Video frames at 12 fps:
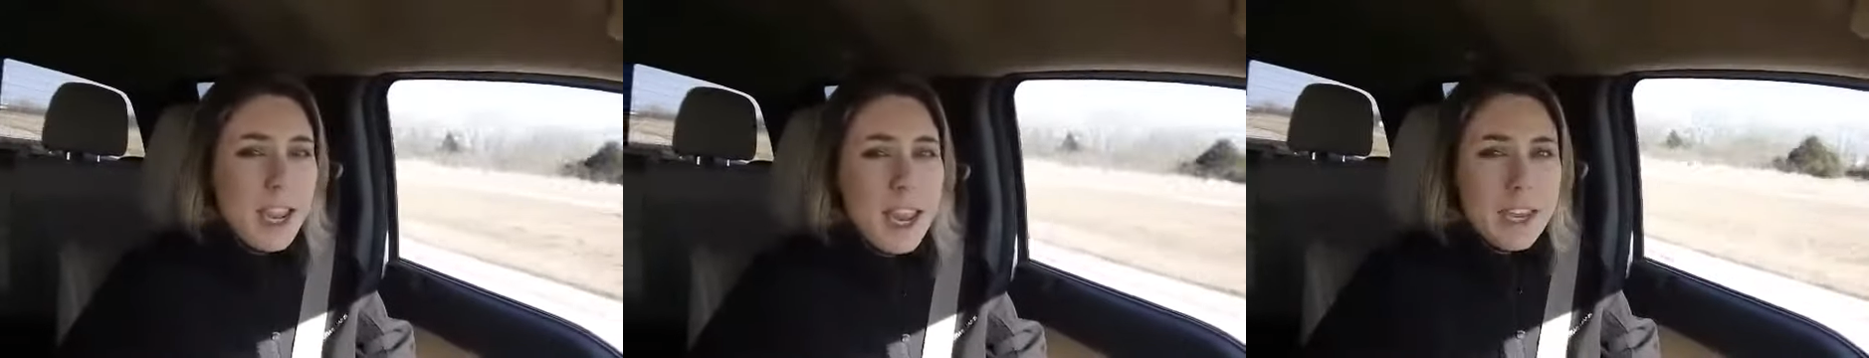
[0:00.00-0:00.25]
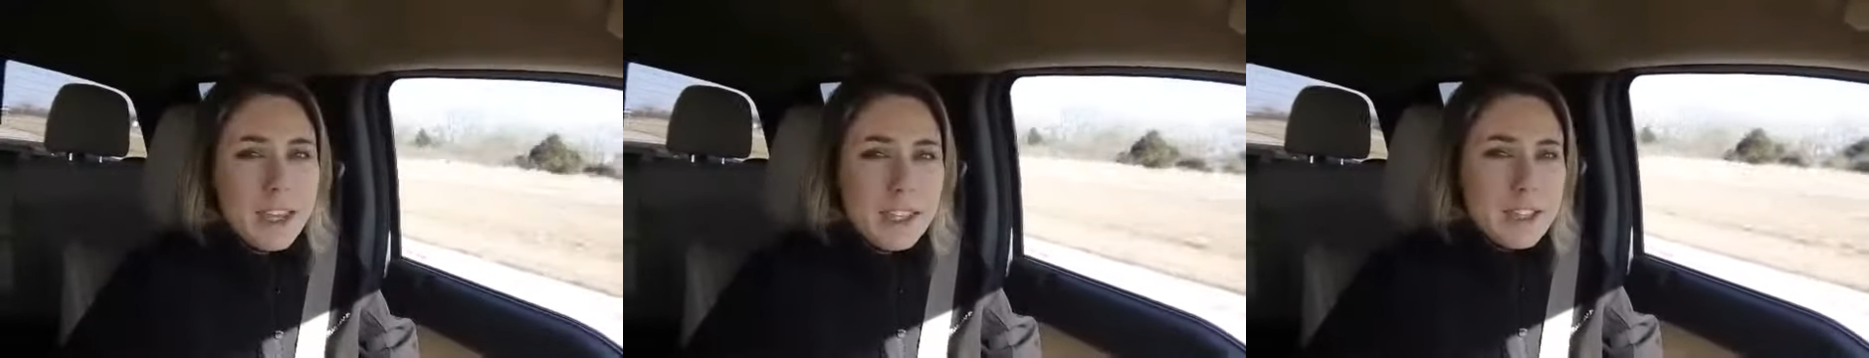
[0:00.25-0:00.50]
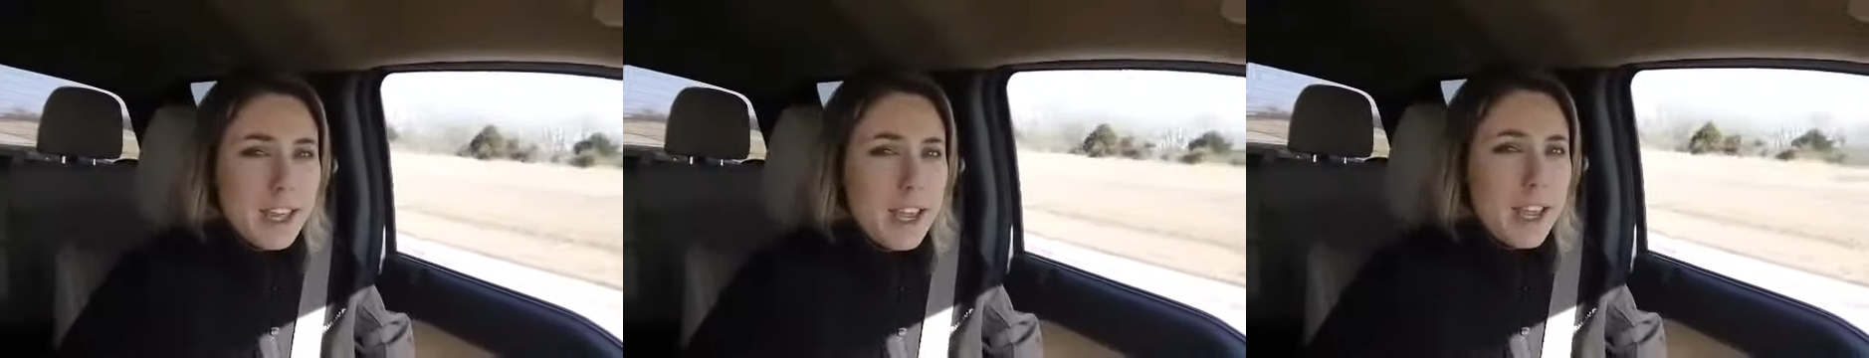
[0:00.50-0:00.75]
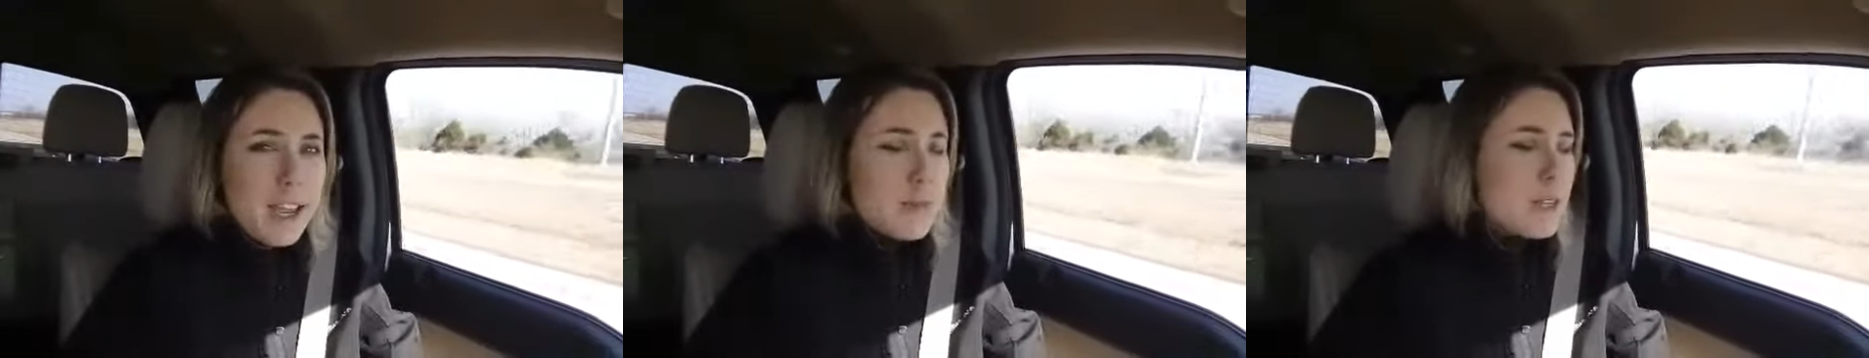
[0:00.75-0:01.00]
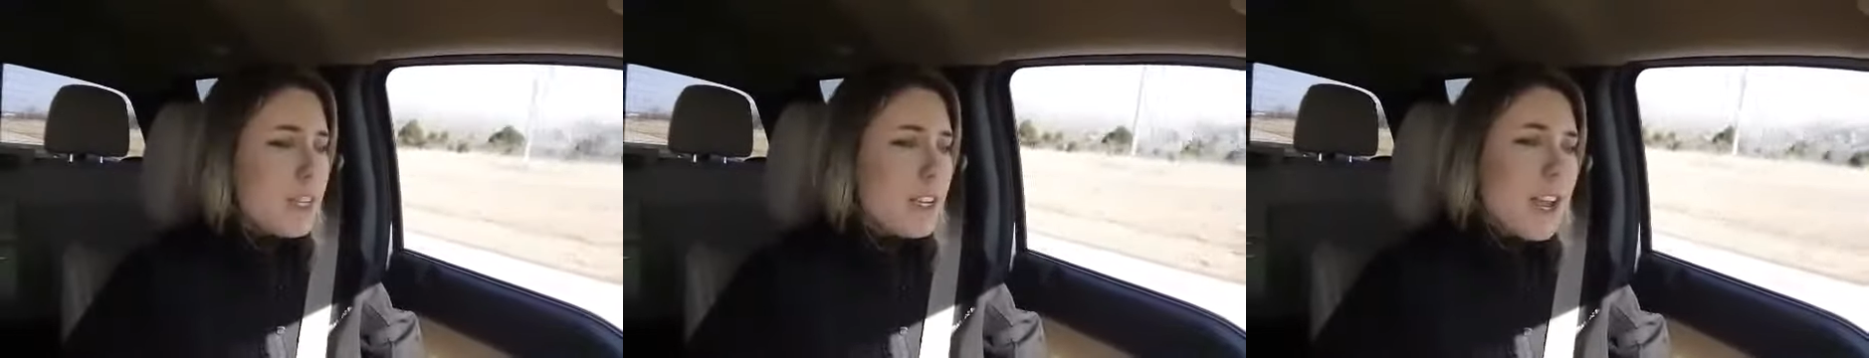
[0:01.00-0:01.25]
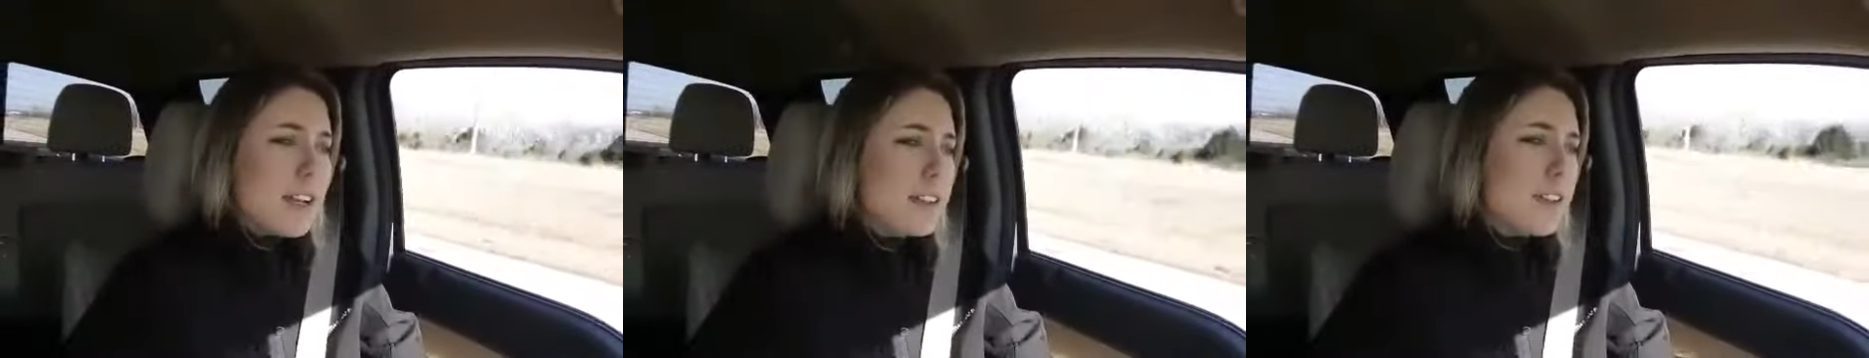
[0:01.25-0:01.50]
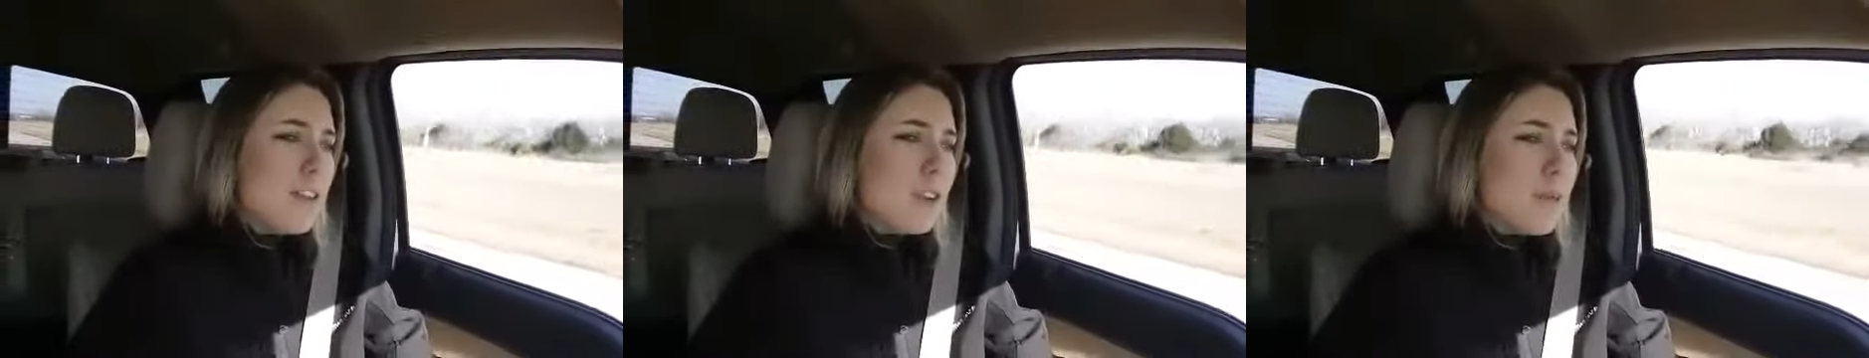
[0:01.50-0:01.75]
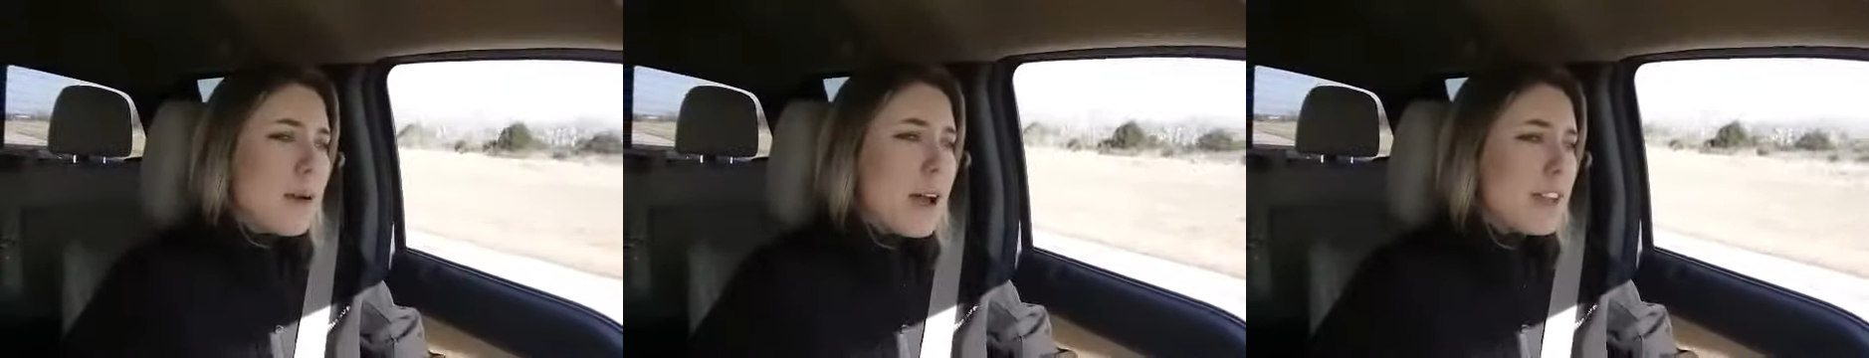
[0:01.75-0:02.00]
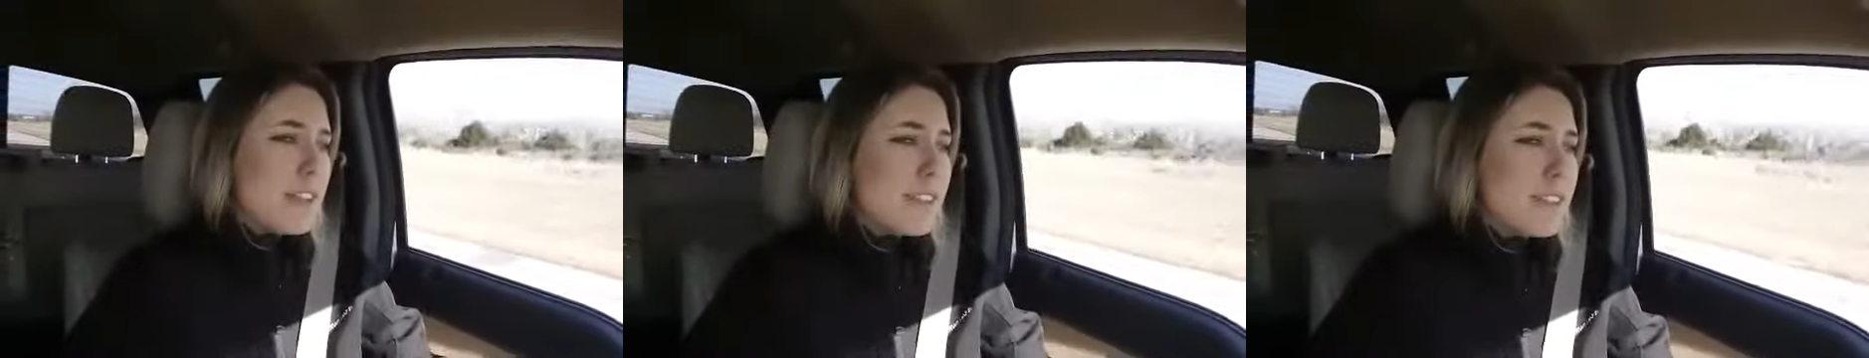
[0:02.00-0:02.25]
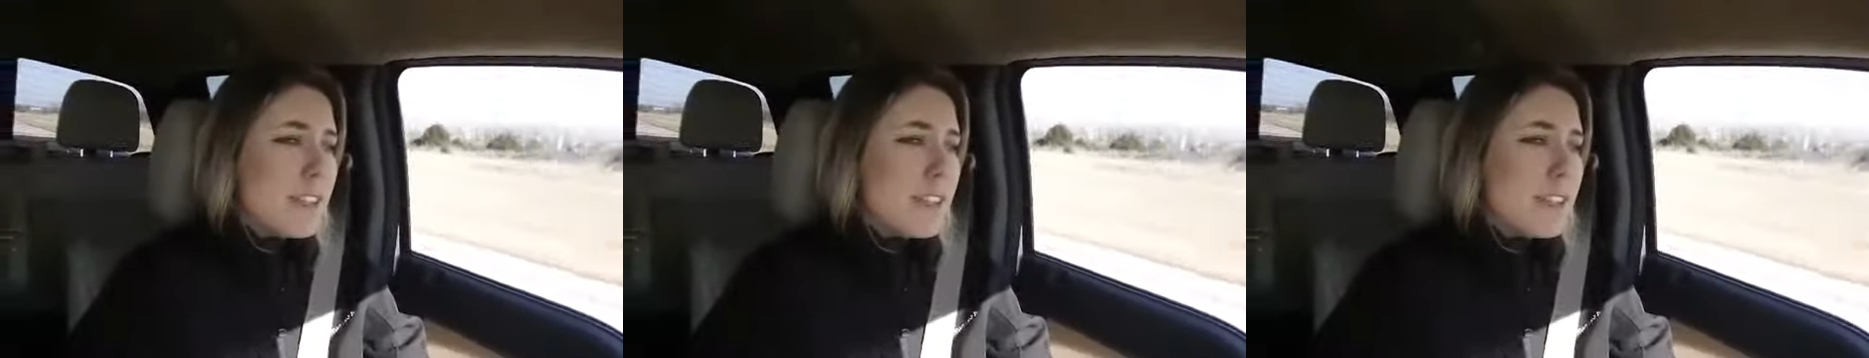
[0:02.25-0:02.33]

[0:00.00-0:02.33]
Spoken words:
any time in the next several months,